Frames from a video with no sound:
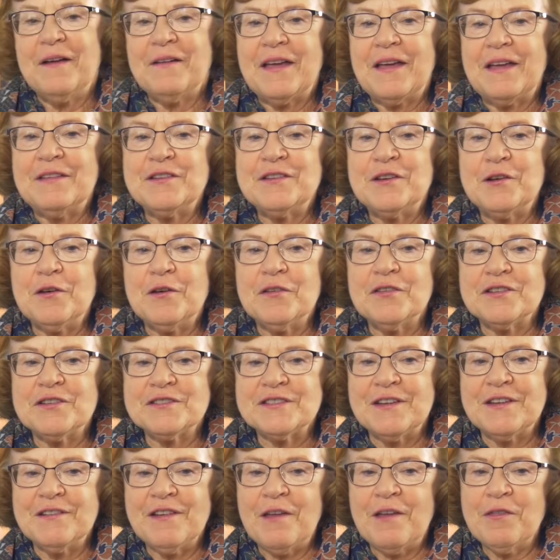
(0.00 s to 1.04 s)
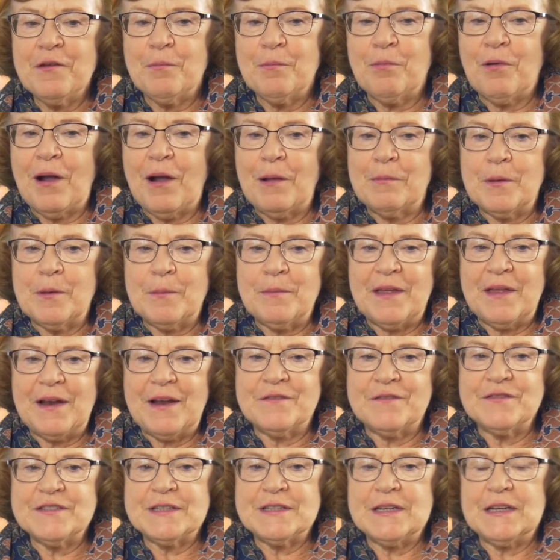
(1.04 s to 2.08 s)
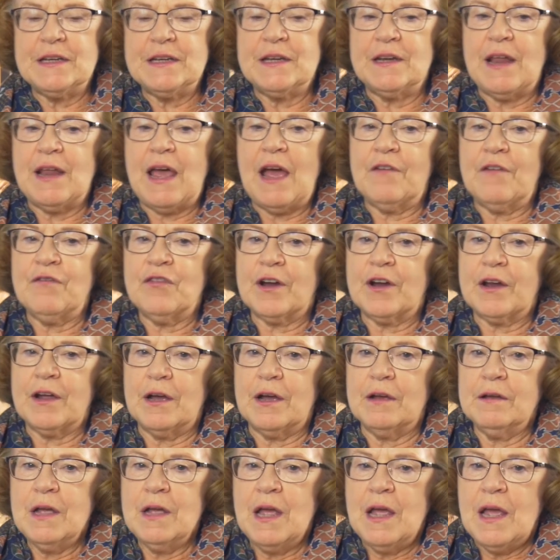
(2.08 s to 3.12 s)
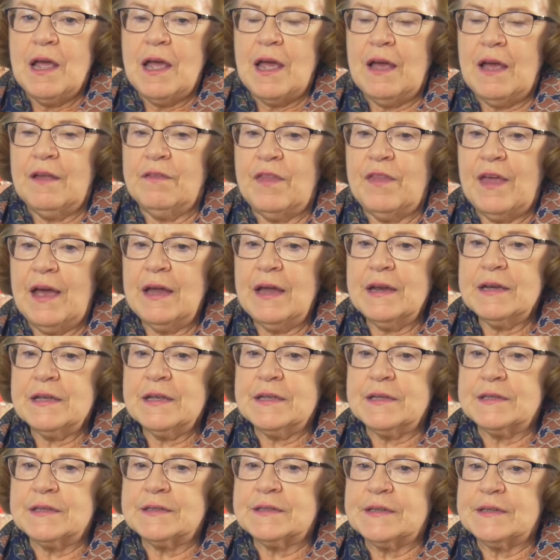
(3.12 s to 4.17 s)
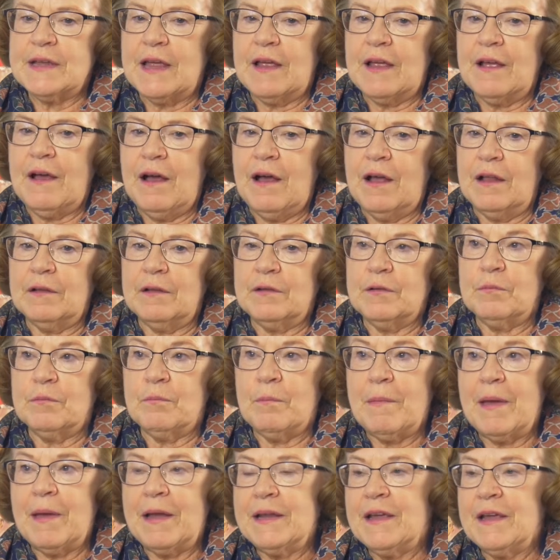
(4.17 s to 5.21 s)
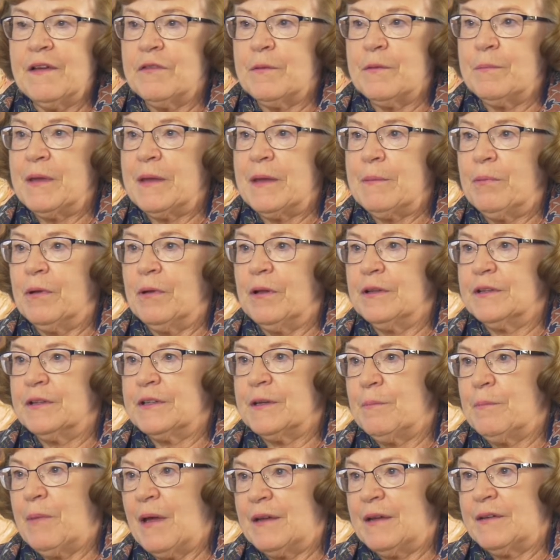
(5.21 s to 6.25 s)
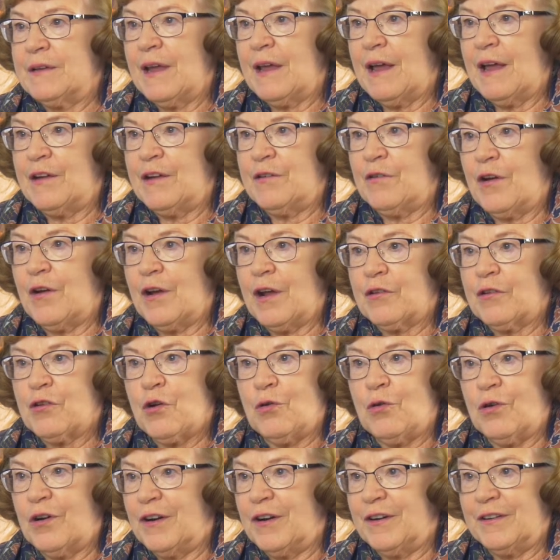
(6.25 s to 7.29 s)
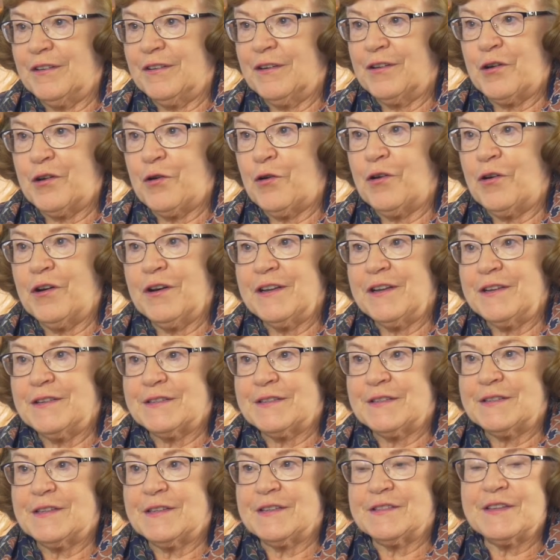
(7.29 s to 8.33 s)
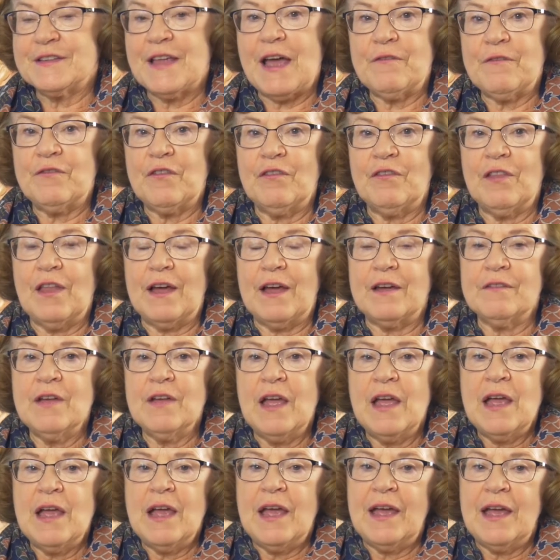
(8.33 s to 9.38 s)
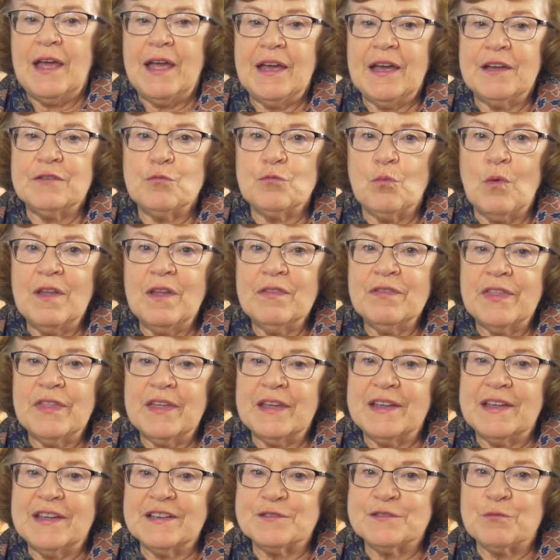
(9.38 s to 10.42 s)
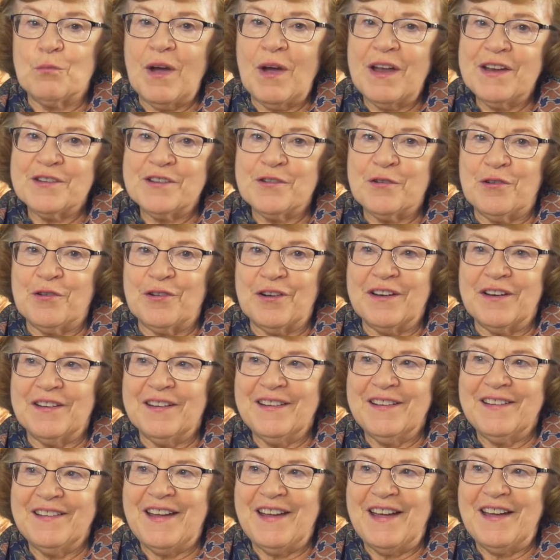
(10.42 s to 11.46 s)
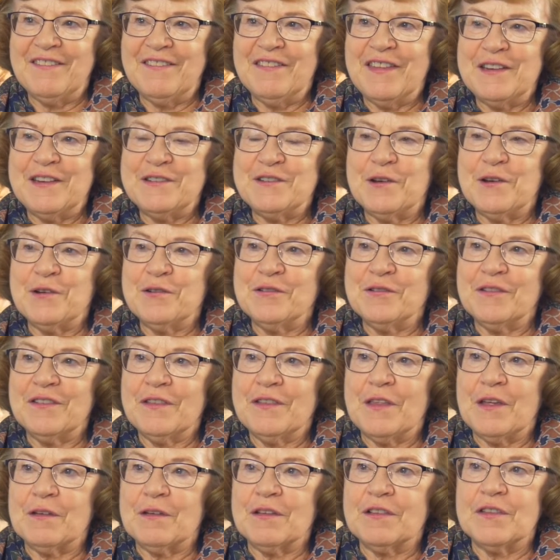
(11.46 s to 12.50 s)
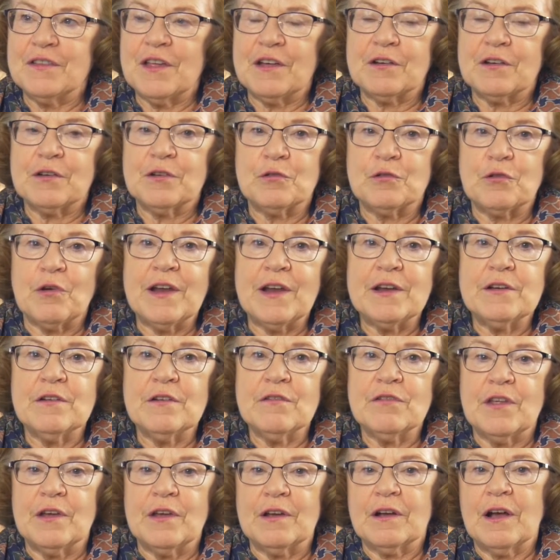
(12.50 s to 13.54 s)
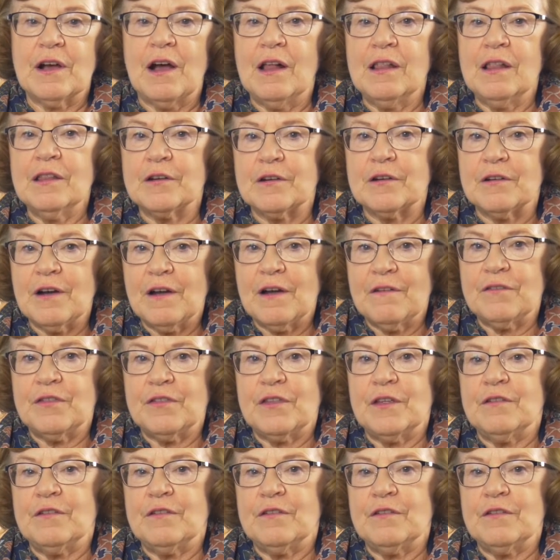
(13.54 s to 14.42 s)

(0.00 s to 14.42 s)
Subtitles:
and you know, there's another problem that I've seen in Africa, and that is many of the people depend on corn. Corn is the staff of life. And one thing, it's white corn, and they don't, the greater the color of the